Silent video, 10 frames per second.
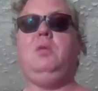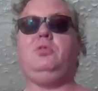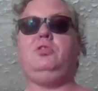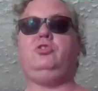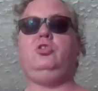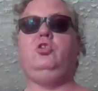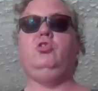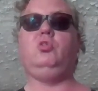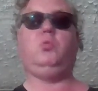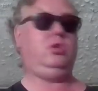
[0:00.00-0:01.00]
But this is an
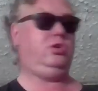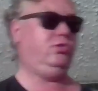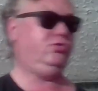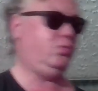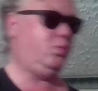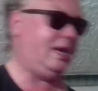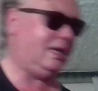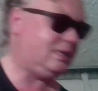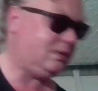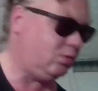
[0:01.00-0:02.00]
unusual one. It uses a
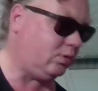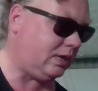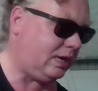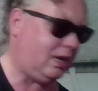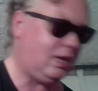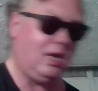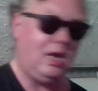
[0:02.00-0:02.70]
weight, okay?